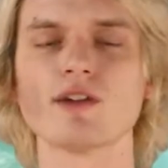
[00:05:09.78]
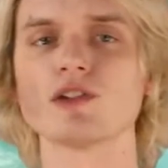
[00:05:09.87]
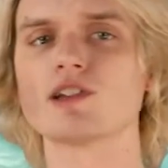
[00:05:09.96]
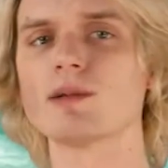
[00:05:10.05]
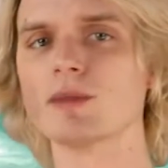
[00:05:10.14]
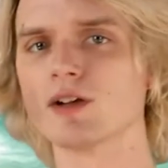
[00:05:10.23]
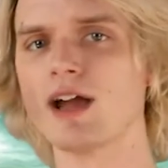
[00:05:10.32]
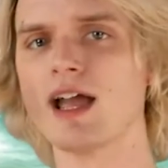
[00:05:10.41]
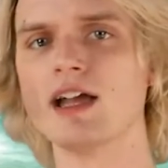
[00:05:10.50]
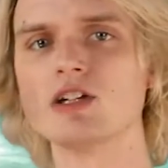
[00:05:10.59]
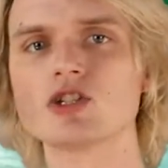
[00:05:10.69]
of a similar
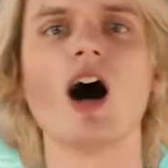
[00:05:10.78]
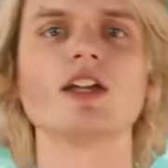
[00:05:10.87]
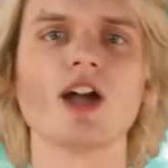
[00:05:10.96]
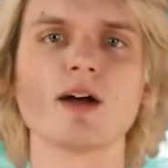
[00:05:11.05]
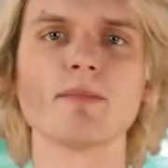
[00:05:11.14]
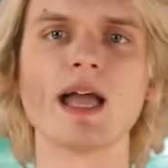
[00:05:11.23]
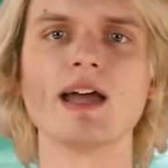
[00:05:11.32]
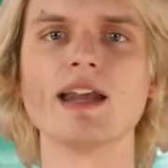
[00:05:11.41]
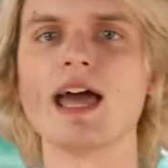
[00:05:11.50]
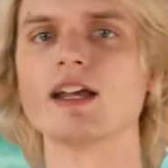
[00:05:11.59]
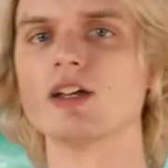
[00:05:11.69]
age, a young
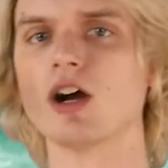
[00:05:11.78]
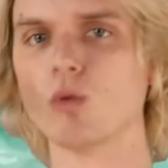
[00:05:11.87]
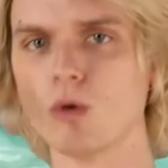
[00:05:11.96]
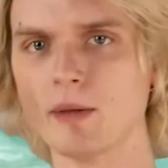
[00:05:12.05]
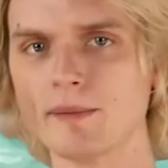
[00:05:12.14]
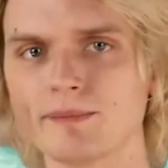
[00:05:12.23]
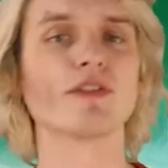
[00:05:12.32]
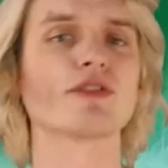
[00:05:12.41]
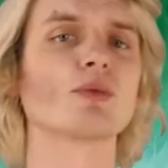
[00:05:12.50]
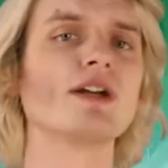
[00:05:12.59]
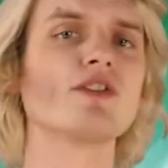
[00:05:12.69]
man and a young woman. The
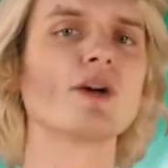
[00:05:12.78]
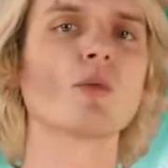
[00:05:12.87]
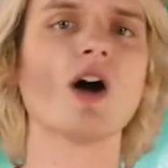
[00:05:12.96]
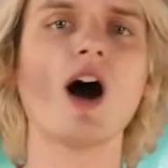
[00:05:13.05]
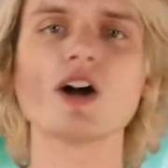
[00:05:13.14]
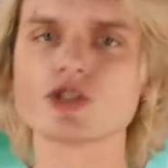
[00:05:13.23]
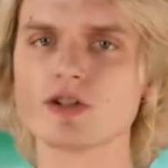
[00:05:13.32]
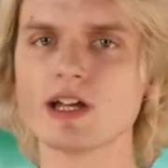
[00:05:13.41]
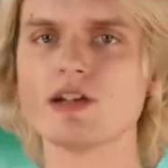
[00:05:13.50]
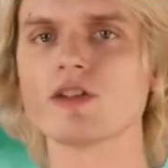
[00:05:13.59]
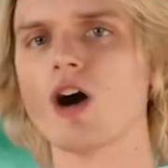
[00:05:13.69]
three of them were ushered
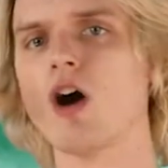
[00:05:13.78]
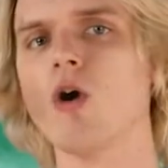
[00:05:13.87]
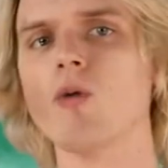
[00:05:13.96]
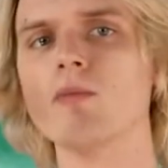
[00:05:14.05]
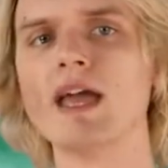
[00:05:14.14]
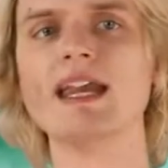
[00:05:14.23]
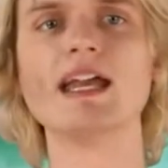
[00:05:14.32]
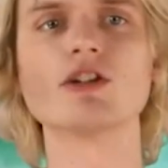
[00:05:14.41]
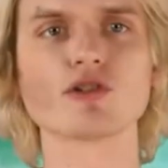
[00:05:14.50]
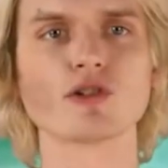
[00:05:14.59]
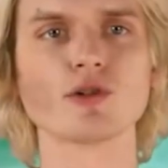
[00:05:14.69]
into the home and
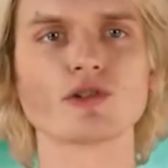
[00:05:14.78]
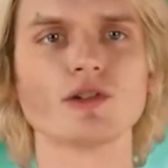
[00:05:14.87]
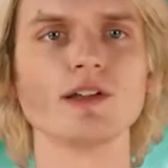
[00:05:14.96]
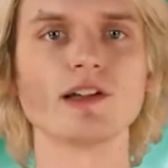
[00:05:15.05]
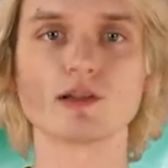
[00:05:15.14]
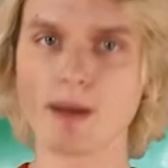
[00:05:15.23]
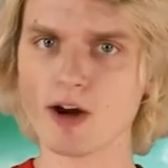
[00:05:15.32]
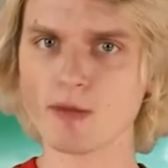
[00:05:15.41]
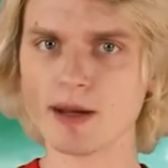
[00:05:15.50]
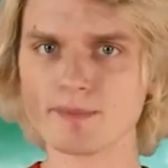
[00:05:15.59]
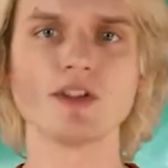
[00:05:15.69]
introduced to the
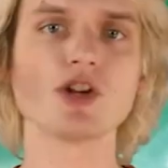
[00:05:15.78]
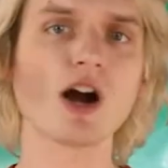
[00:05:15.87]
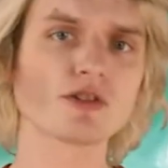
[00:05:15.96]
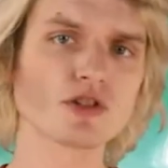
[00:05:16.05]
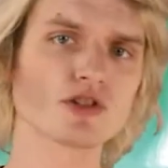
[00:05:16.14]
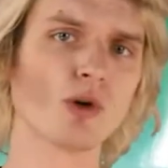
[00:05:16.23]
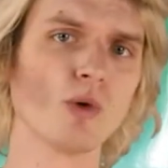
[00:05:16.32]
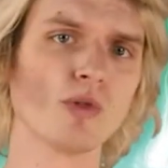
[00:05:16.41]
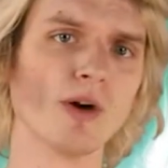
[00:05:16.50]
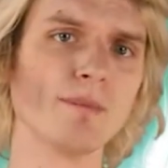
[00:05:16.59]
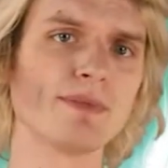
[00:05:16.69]
experiment. The doctors
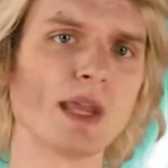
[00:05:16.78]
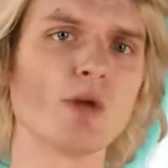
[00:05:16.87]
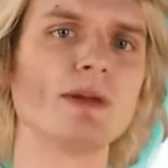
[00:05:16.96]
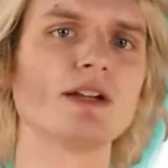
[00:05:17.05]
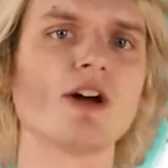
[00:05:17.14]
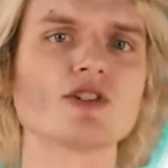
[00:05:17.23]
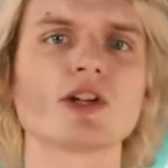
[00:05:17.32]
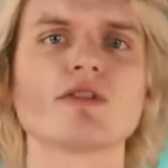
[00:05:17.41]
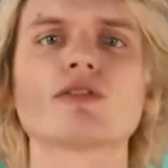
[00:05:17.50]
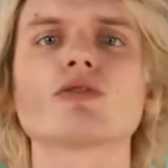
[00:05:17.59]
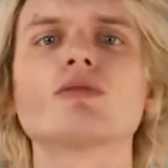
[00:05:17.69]
told them they would be
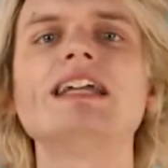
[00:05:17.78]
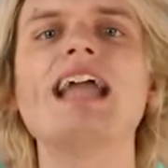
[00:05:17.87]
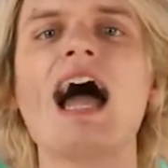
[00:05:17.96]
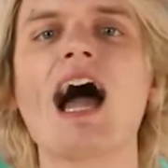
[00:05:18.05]
launching three